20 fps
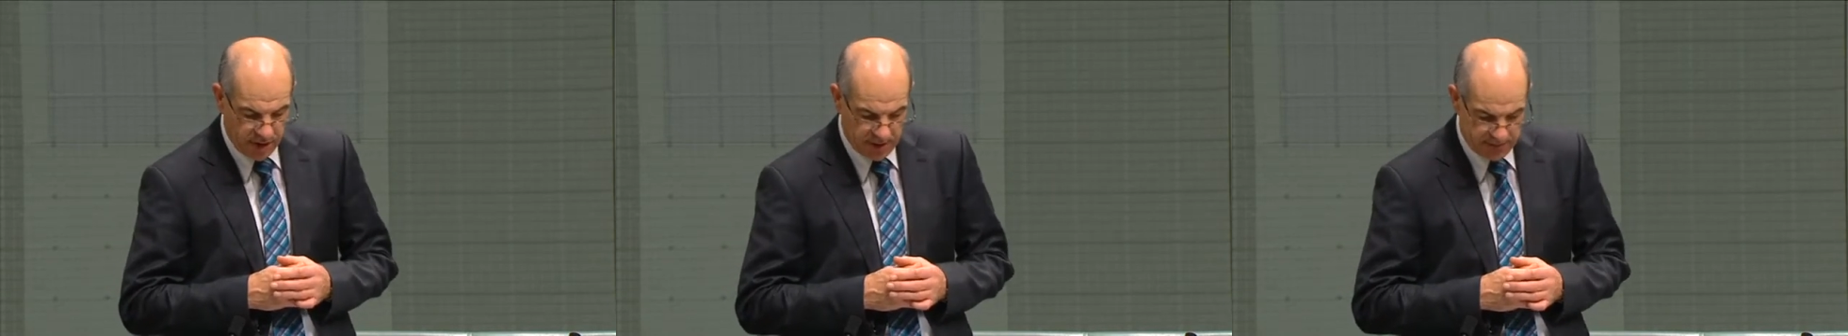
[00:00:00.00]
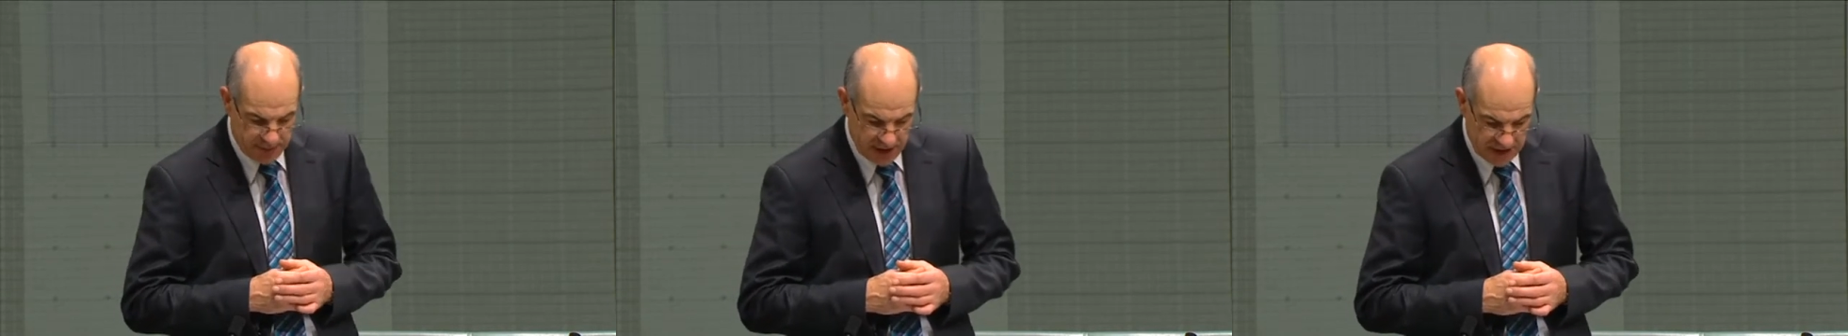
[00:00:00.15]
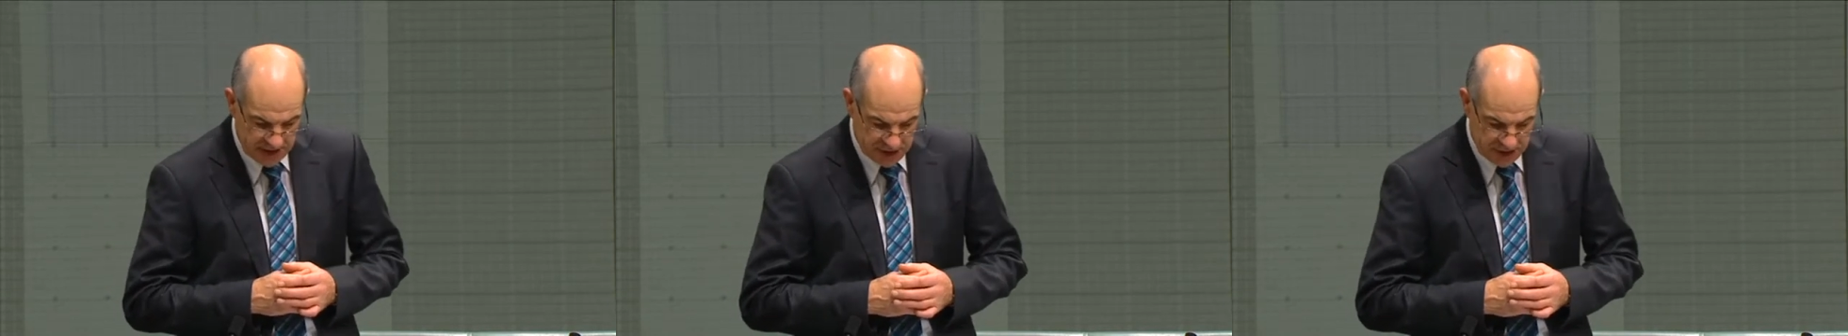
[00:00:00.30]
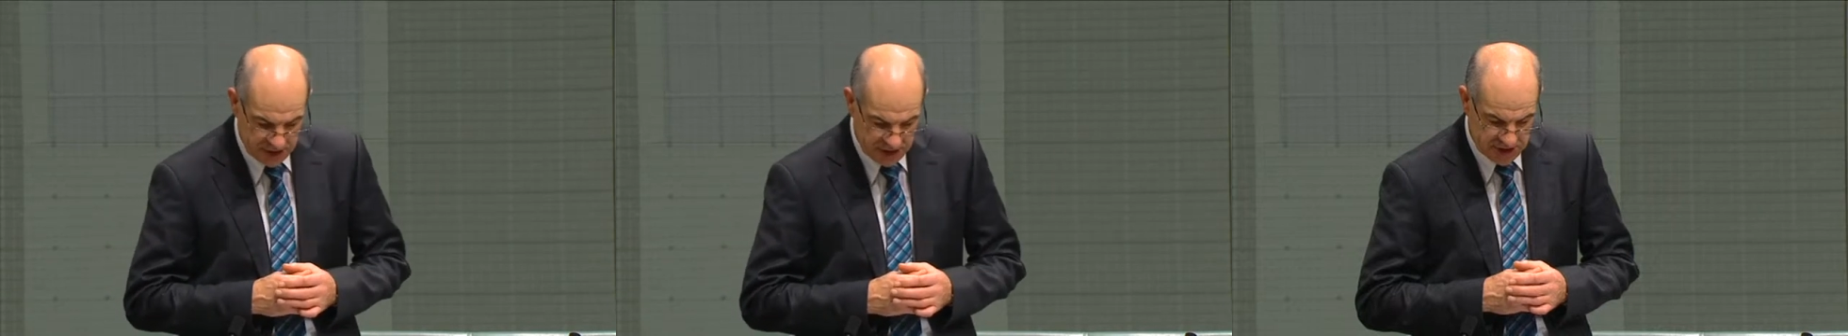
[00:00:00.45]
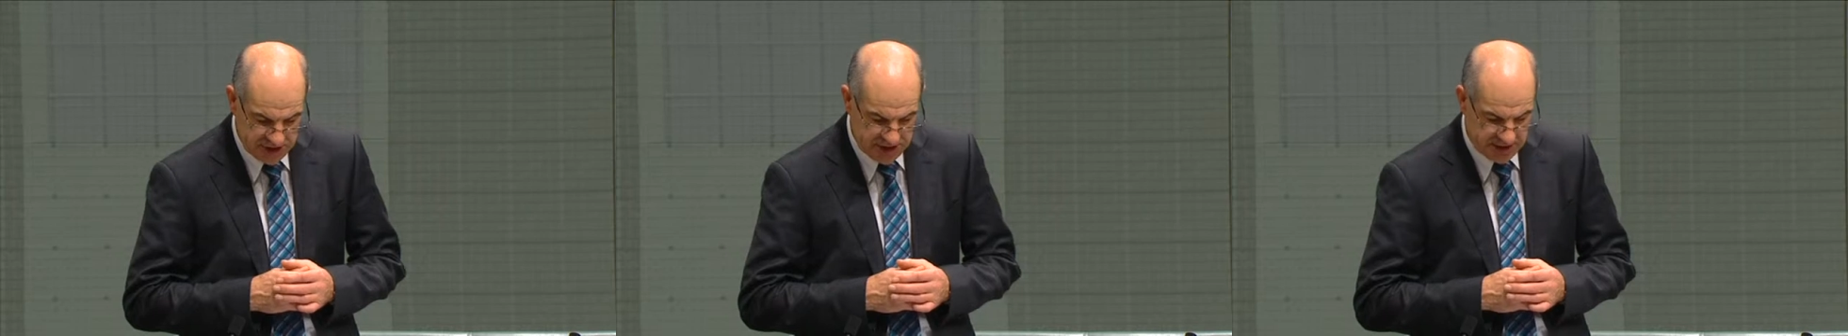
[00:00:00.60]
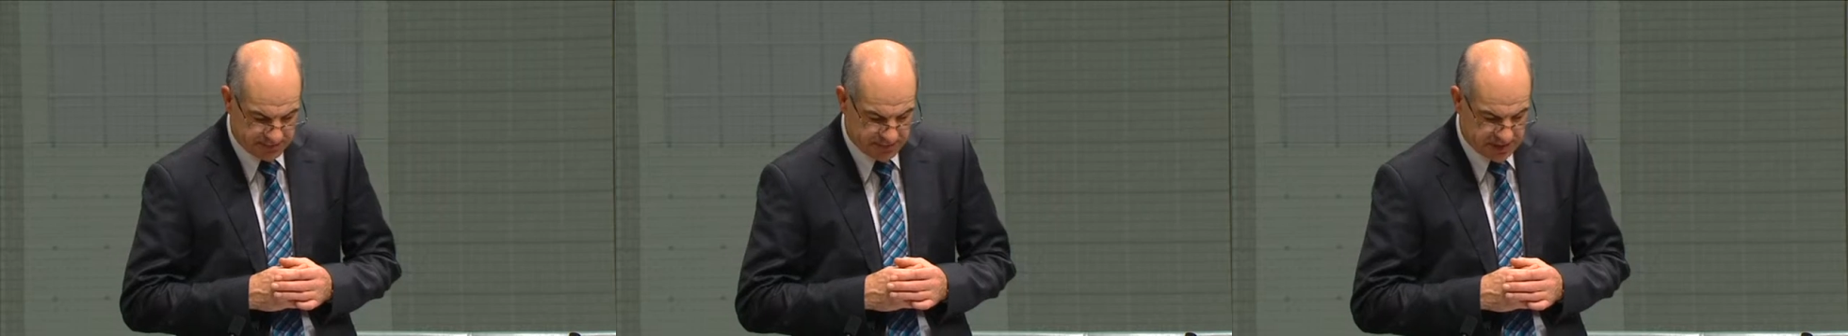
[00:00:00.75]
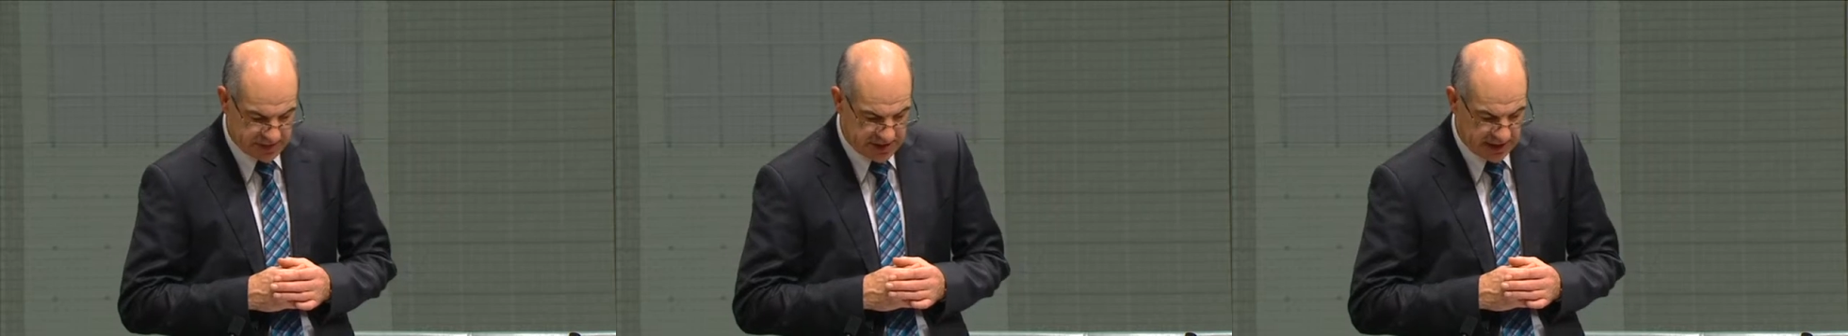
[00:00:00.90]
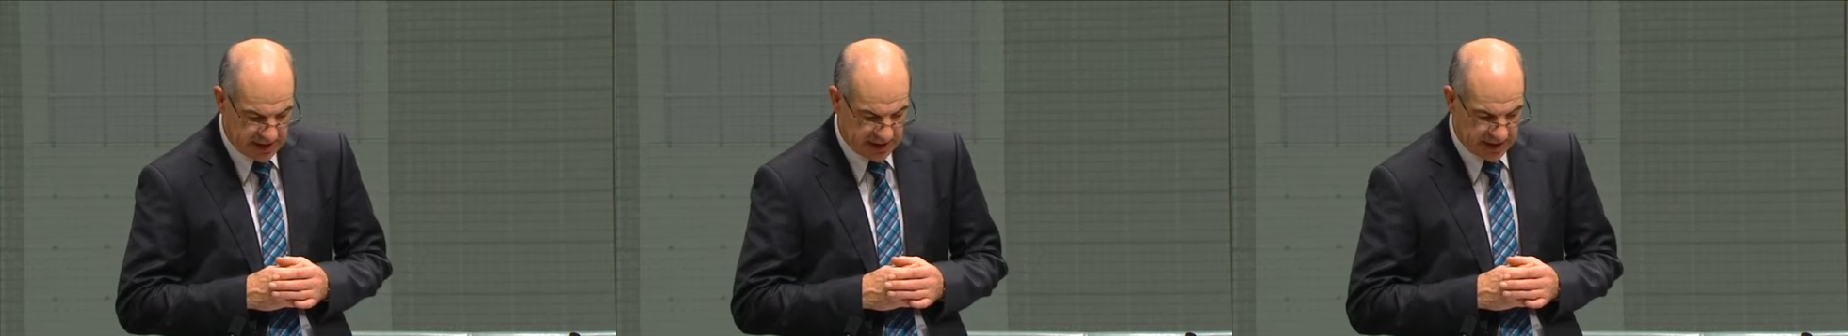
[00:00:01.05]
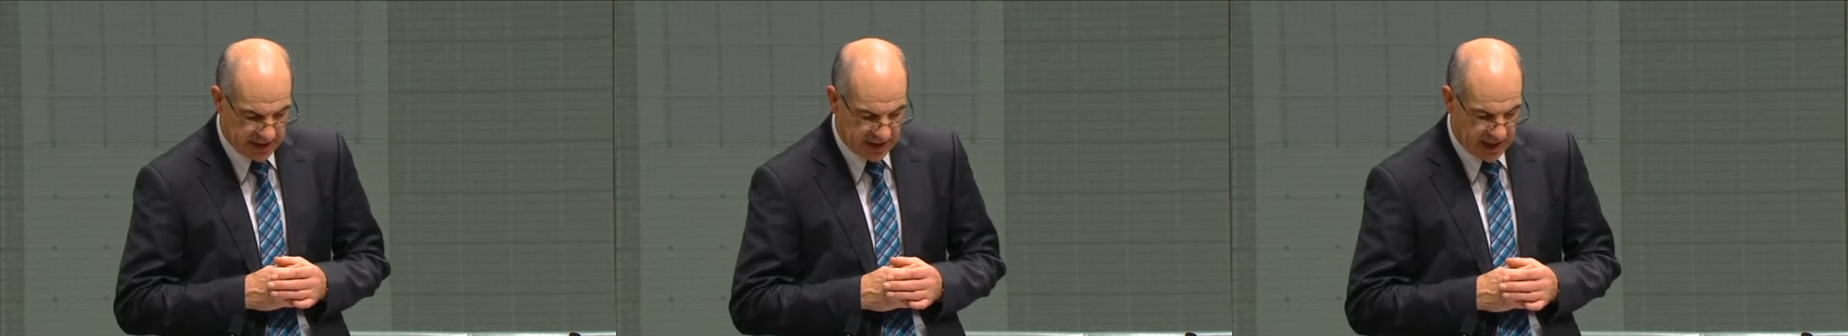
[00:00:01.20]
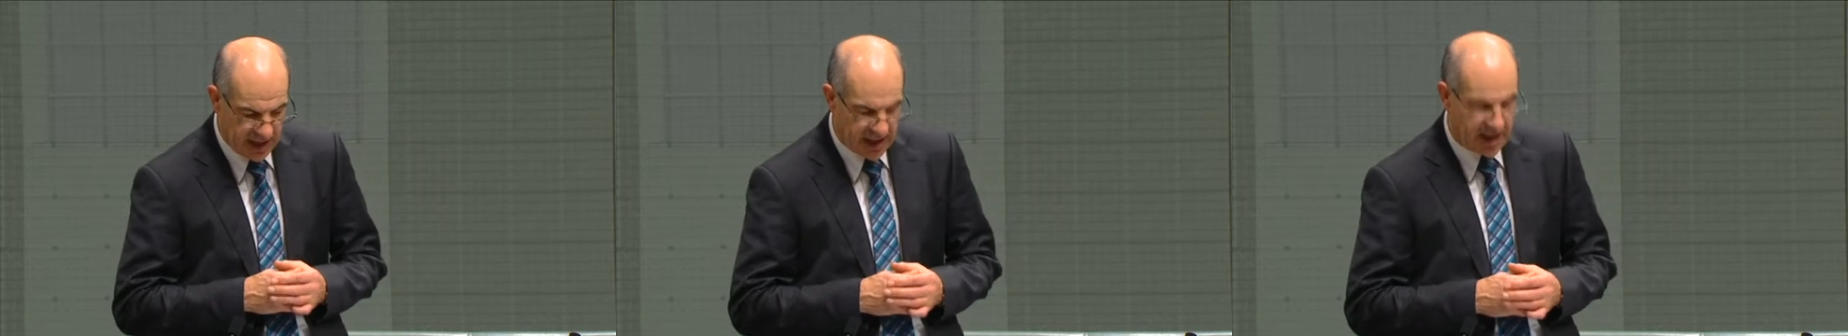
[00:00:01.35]
and pensioners in
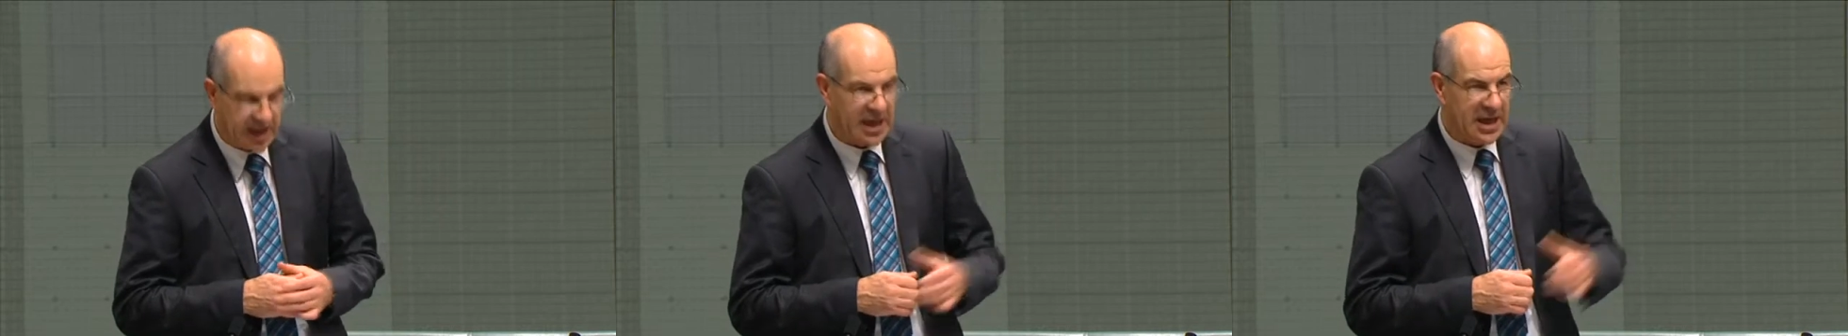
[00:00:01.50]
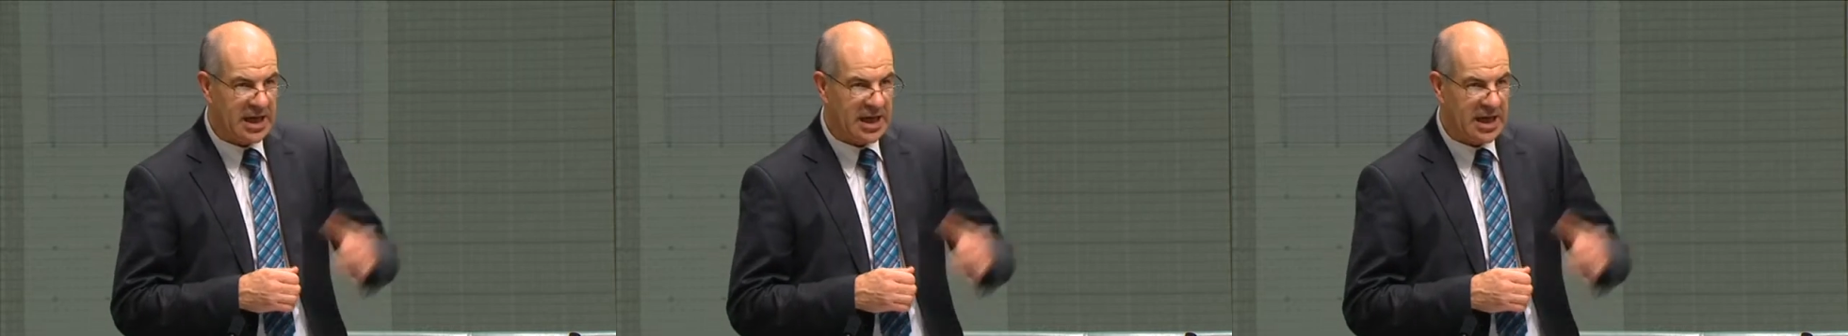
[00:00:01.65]
particular,